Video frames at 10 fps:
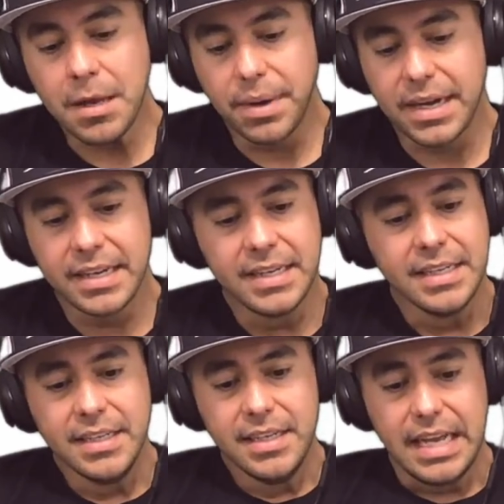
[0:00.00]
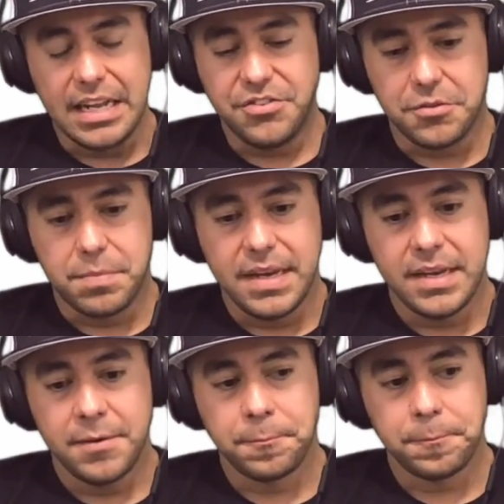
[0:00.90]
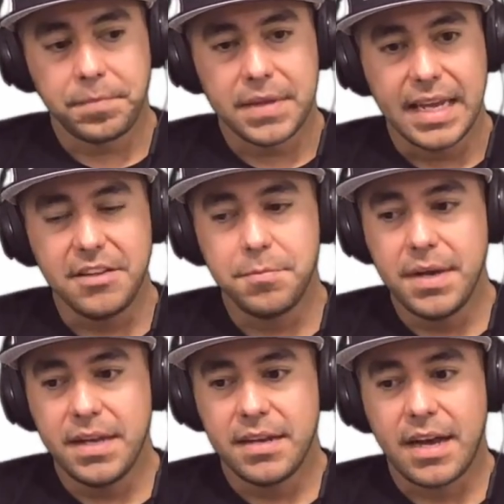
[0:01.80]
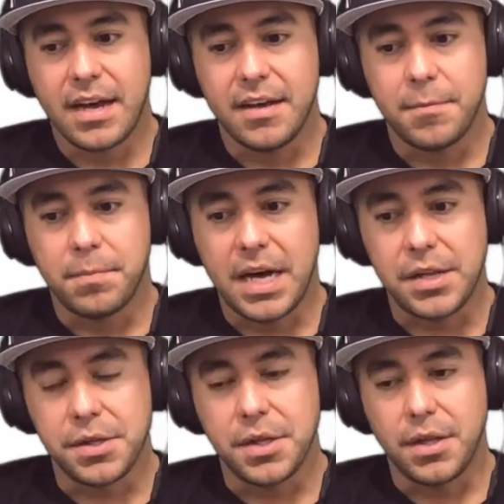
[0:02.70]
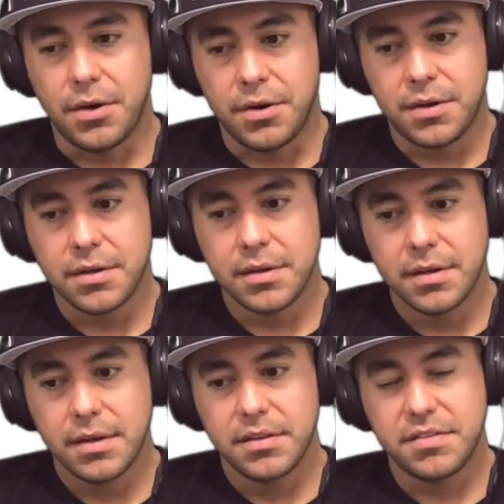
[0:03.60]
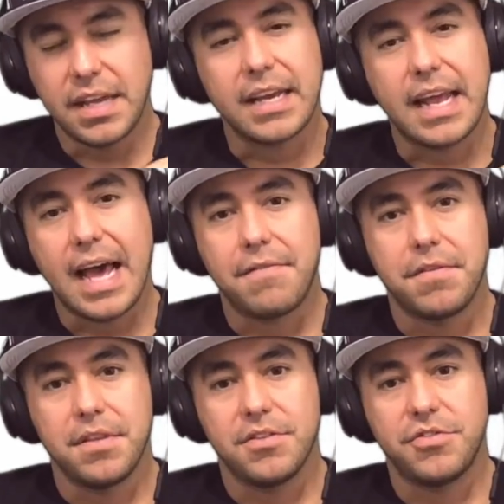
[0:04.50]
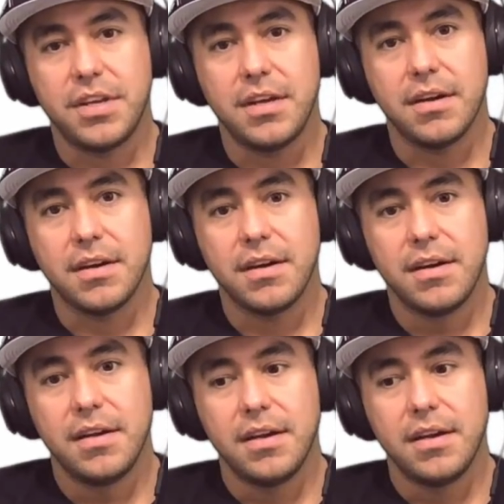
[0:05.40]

But it's been a long second half of this year.